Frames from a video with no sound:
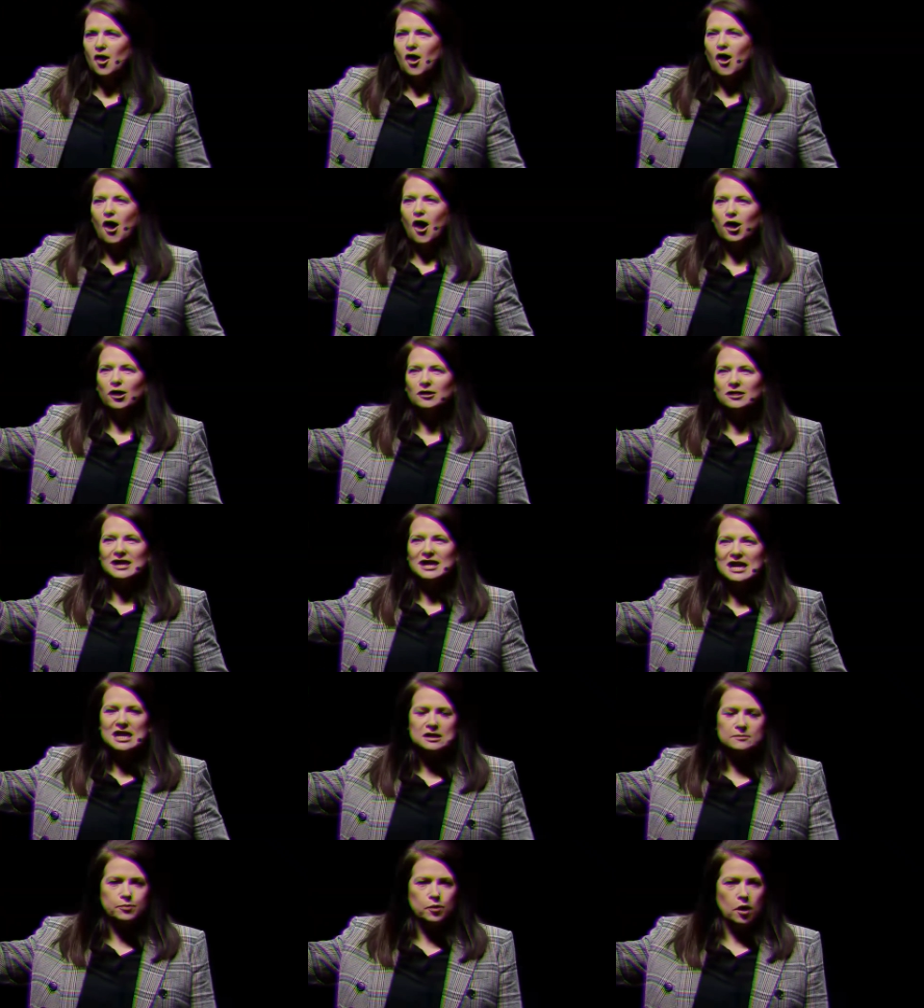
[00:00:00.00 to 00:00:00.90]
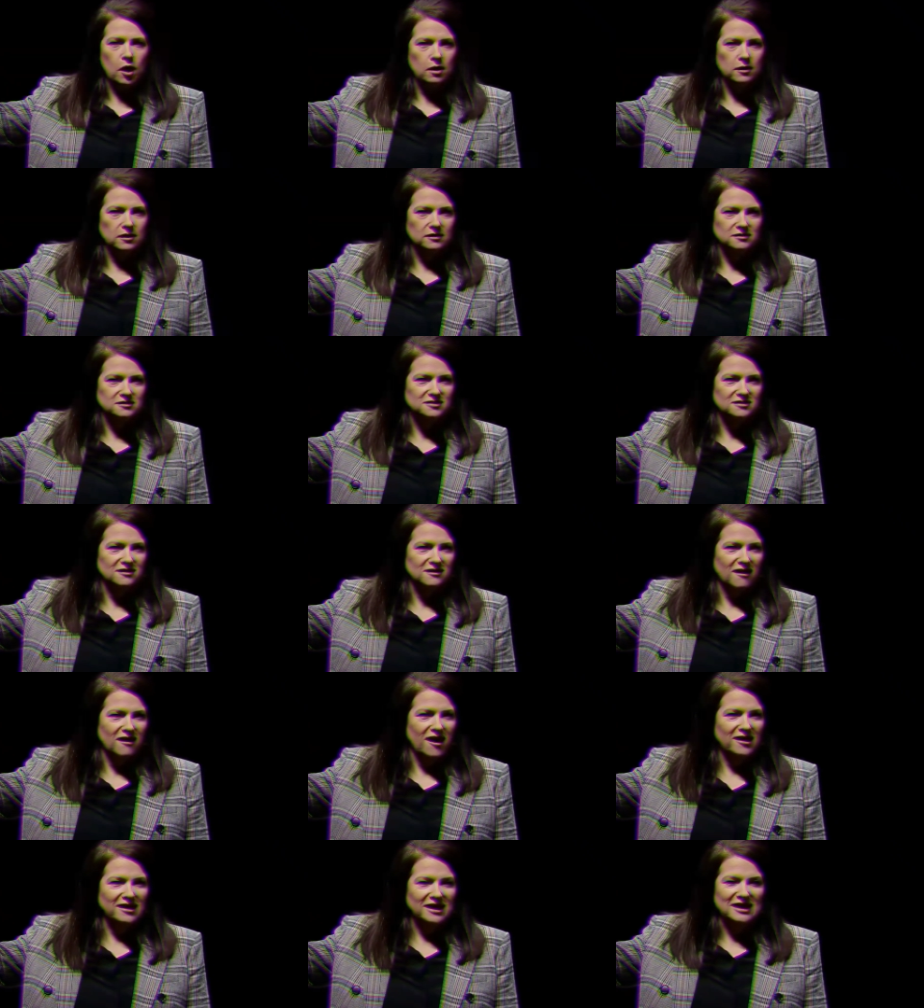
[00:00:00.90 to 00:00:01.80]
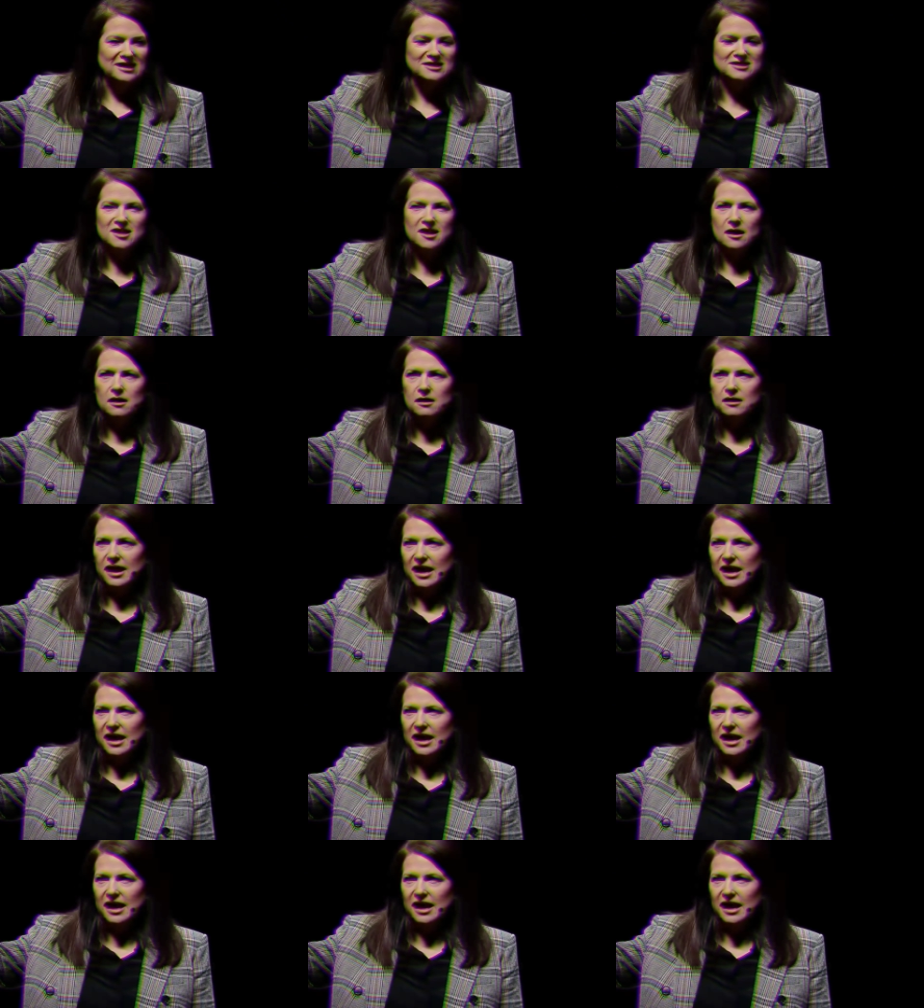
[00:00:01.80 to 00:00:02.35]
our lead product on Intel